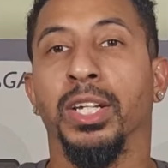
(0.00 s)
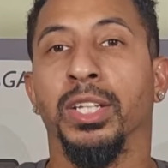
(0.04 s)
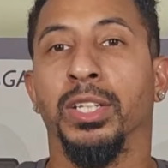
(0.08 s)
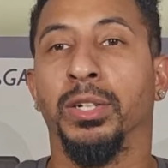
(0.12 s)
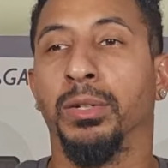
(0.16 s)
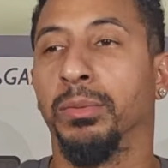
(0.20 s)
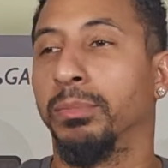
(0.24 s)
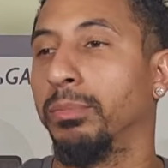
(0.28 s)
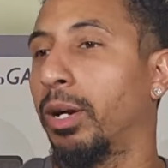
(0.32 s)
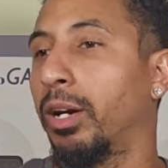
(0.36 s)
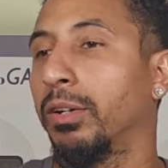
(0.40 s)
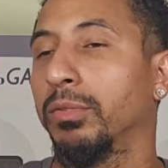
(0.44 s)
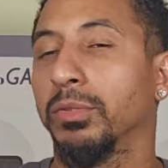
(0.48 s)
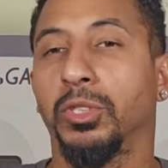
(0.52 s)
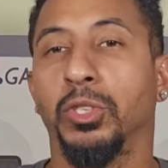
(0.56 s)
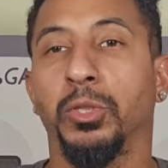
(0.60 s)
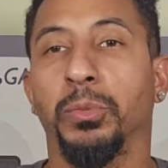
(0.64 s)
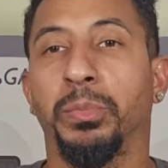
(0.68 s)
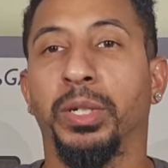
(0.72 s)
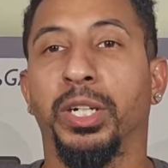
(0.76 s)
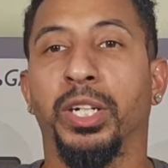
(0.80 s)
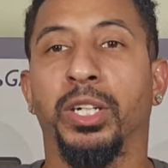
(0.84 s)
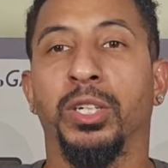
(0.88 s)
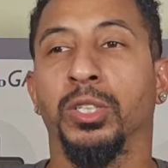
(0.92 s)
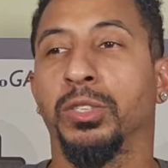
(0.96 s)
the Marvel
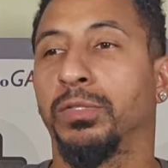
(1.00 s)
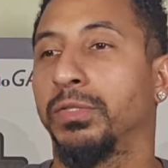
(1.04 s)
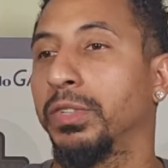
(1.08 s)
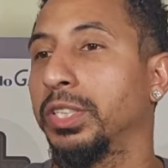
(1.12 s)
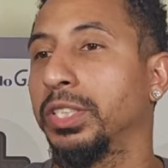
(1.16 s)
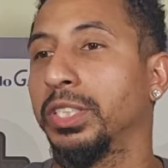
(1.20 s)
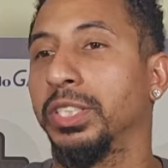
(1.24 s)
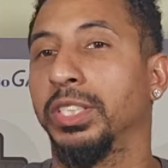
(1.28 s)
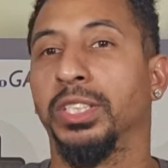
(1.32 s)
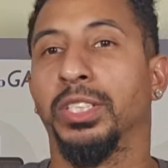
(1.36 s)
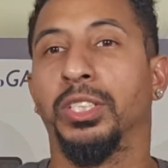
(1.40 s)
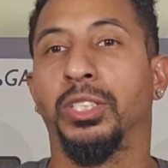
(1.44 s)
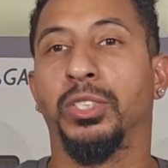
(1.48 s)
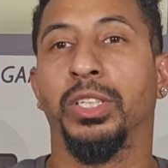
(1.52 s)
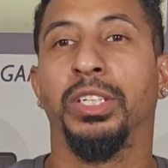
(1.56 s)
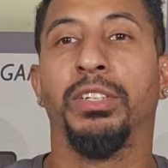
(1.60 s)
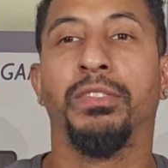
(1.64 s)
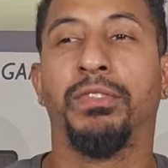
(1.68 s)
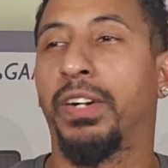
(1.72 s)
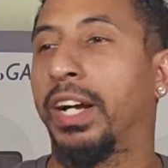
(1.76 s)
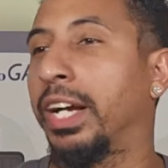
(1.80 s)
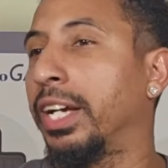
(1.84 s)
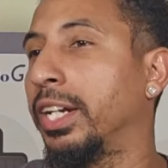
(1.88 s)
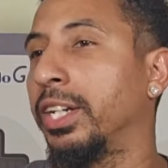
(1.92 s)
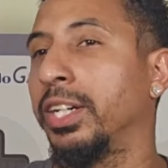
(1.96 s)
superheroes versus Street
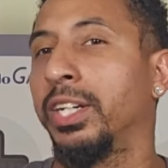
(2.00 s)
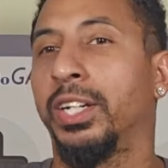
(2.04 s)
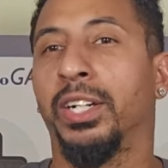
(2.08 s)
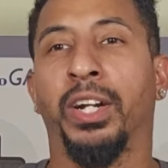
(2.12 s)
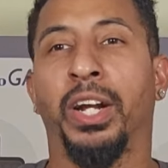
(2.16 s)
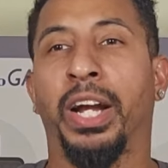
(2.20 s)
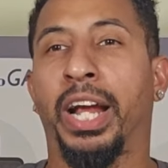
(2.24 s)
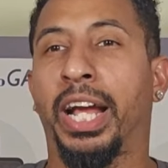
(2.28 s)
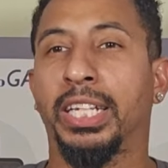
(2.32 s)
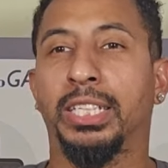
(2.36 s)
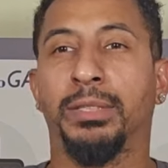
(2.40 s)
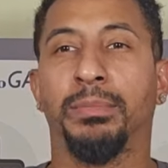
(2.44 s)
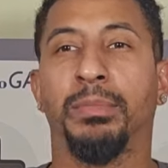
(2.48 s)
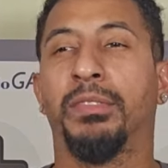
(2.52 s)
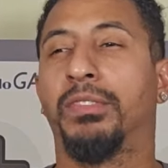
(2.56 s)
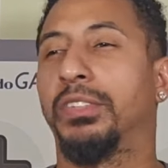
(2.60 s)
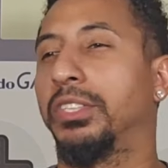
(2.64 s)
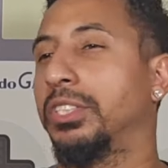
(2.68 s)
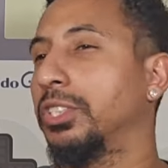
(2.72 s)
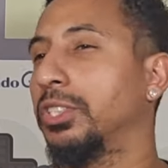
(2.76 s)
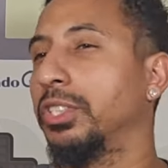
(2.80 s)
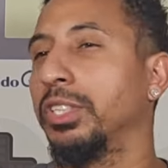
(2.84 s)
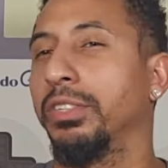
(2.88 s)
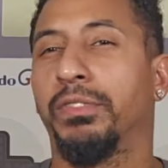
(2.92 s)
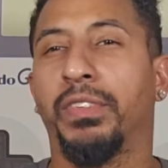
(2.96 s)
Fighter, uh, X Men
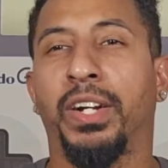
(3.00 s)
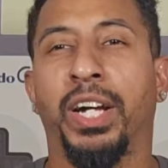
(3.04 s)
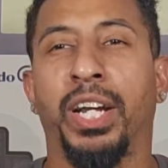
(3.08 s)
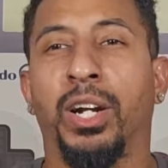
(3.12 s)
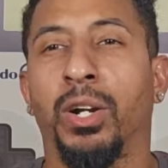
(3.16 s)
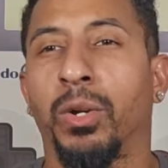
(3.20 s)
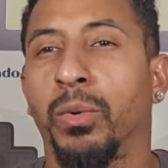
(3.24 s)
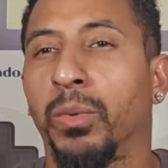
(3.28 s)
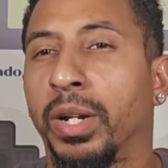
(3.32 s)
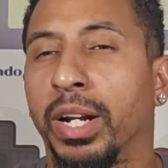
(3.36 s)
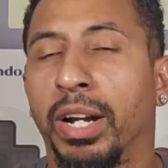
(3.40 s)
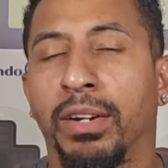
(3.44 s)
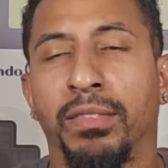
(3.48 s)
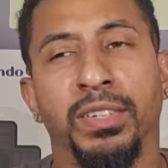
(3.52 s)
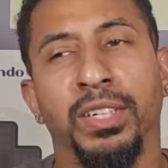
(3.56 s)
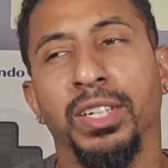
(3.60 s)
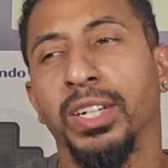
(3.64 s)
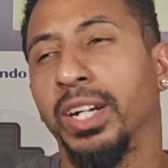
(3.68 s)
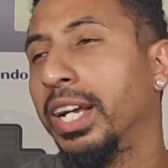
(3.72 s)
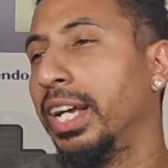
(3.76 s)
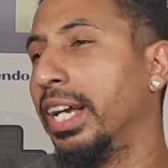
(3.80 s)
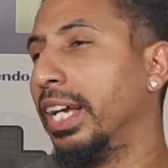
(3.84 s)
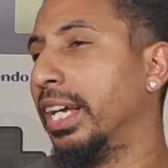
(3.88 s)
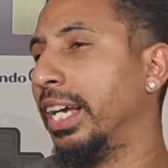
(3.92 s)
versus Street Fighter, or whatever.